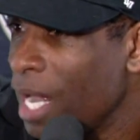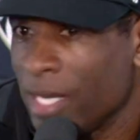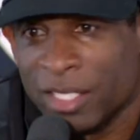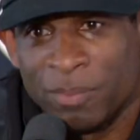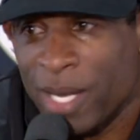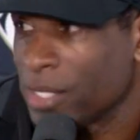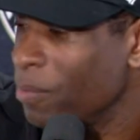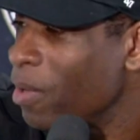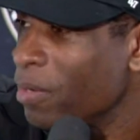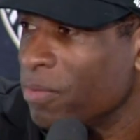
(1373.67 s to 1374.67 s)
I expect
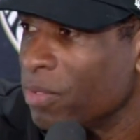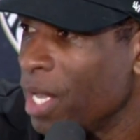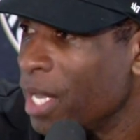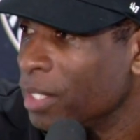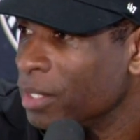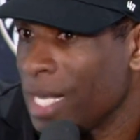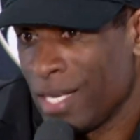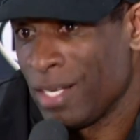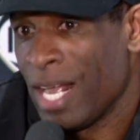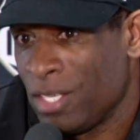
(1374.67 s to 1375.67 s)
some wonderful things.
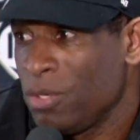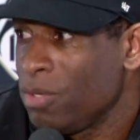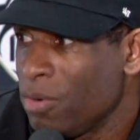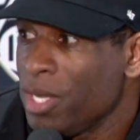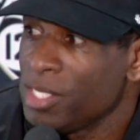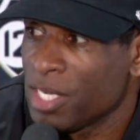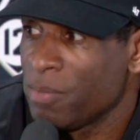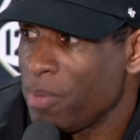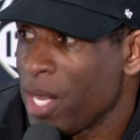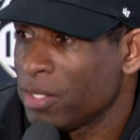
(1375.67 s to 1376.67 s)
I, I, do know he's a
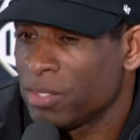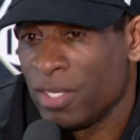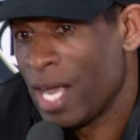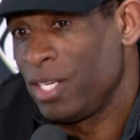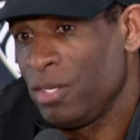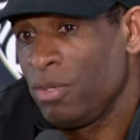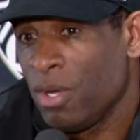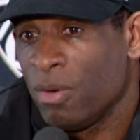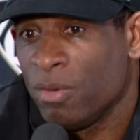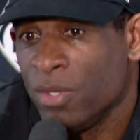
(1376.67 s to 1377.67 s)
competitor. I do
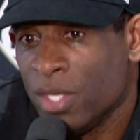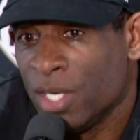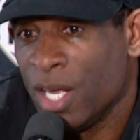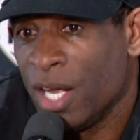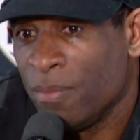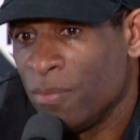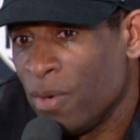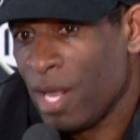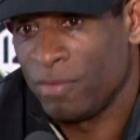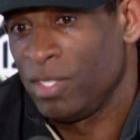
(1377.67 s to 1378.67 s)
know um,
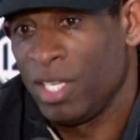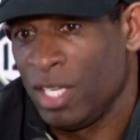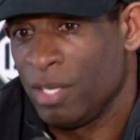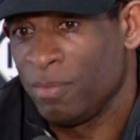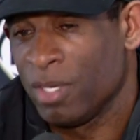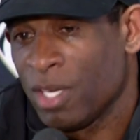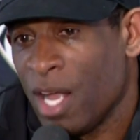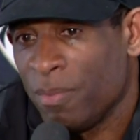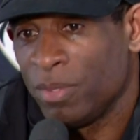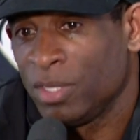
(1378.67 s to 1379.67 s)
what I've seen him
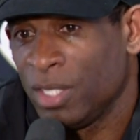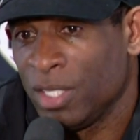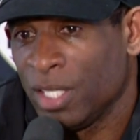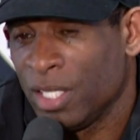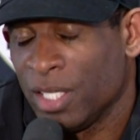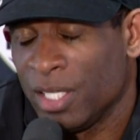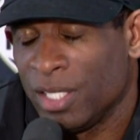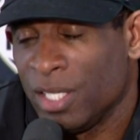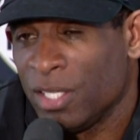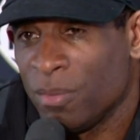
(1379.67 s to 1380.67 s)
accomplish in that
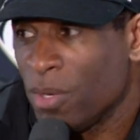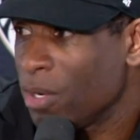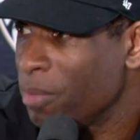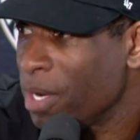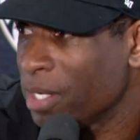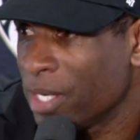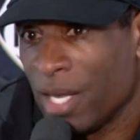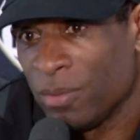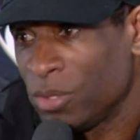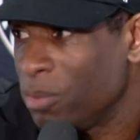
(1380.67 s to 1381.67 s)
uh, Under Armour All American
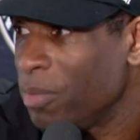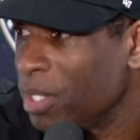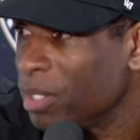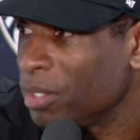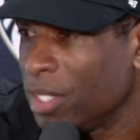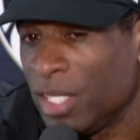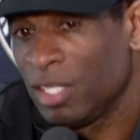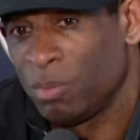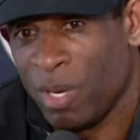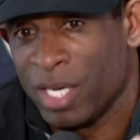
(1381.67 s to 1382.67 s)
game was tremendous, and his